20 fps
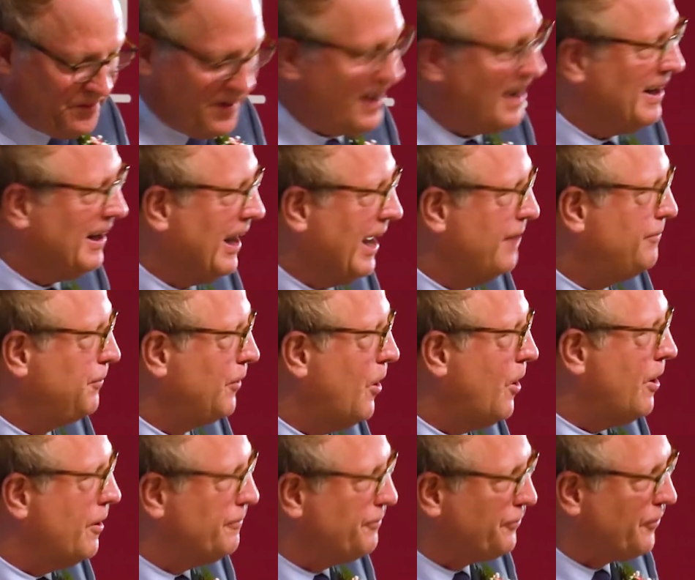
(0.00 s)
and
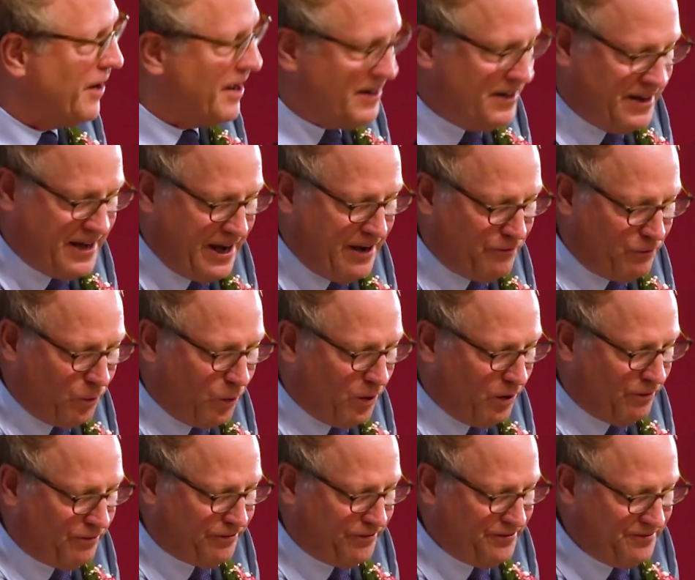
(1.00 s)
lifelong friend, Dave
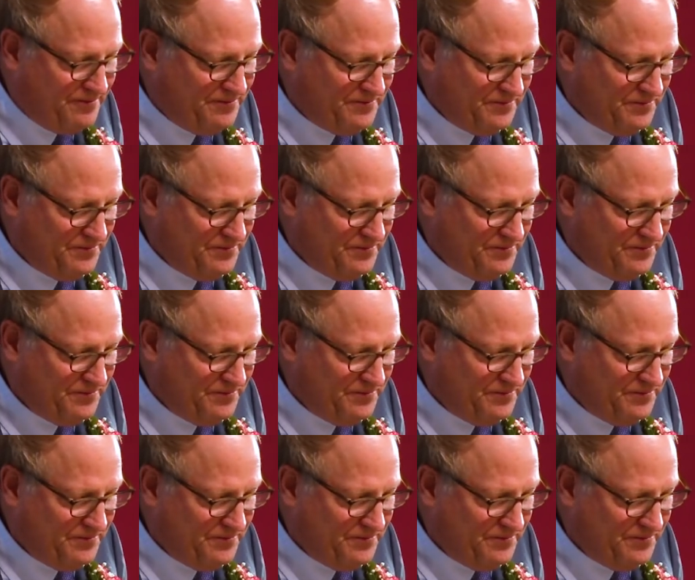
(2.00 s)
Wolf.